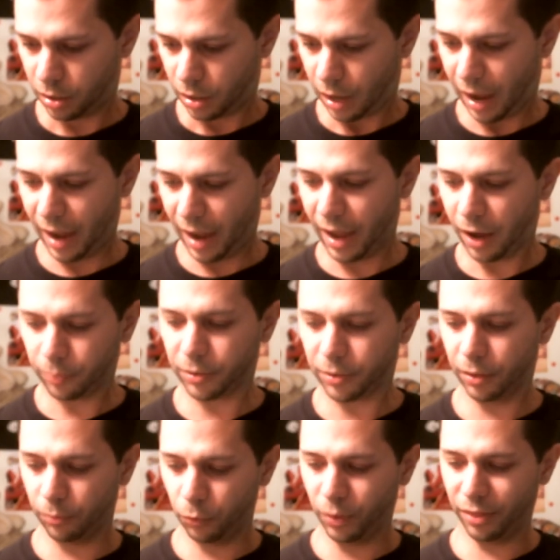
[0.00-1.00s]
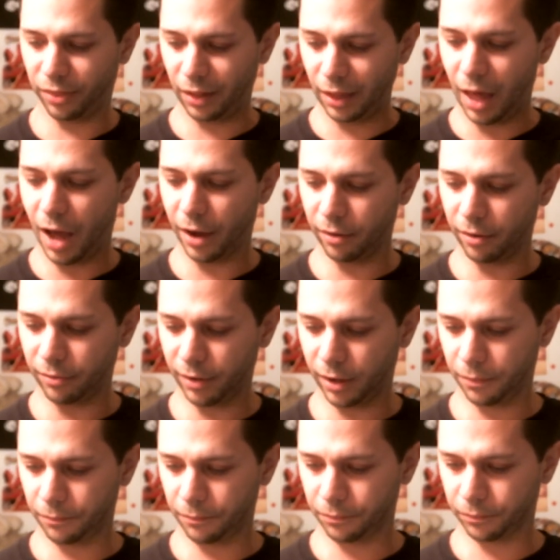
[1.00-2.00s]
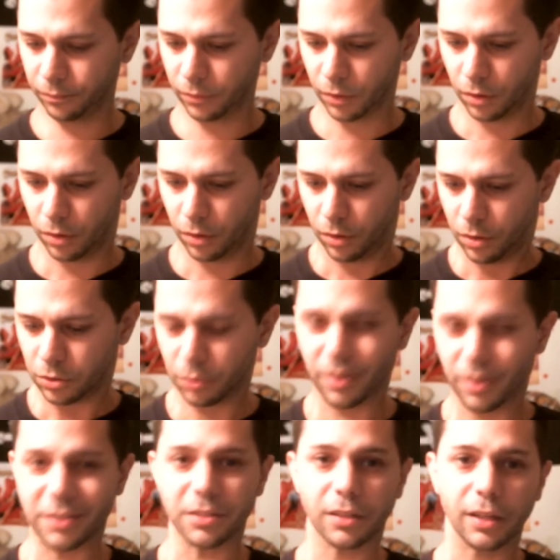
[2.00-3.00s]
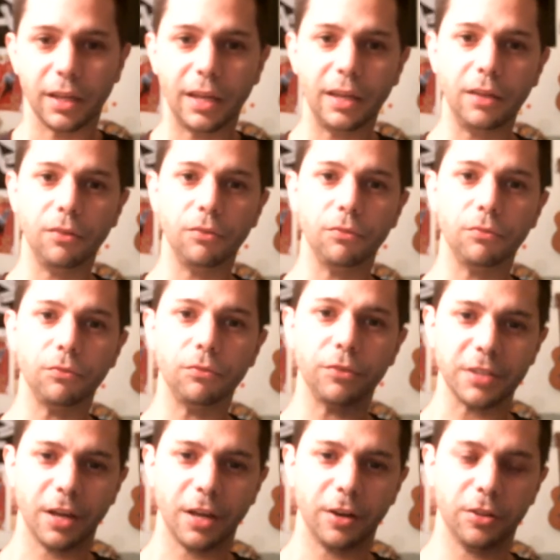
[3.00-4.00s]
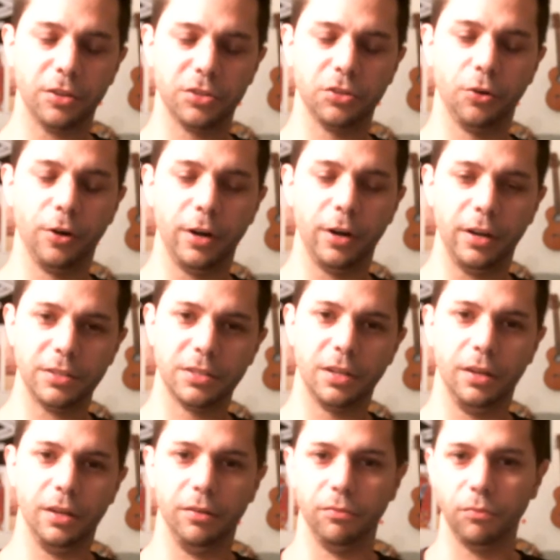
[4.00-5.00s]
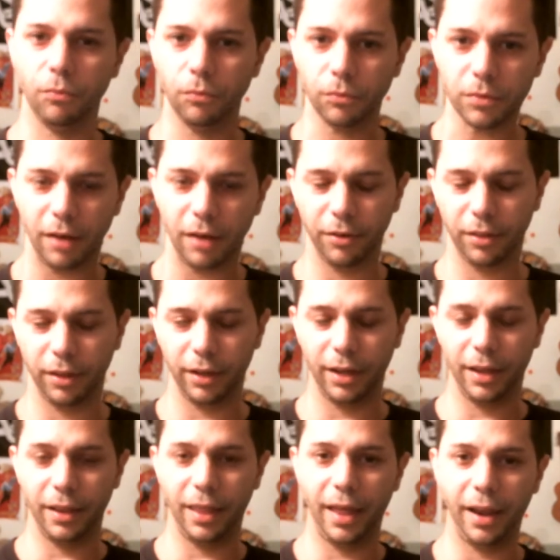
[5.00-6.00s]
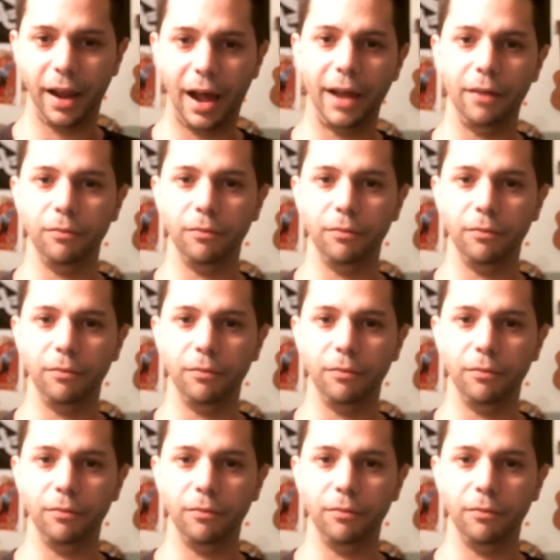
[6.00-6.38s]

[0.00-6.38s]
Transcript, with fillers: I helped him with a lot of it. So basically he recited the stories and everything, and then I